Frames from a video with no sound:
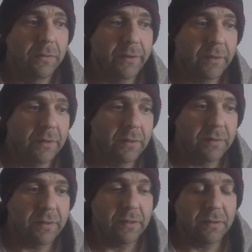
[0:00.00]

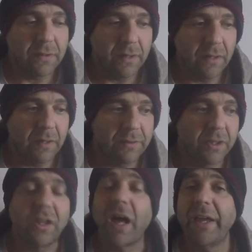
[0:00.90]
the
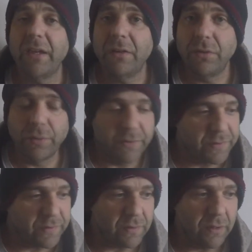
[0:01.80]
lion who is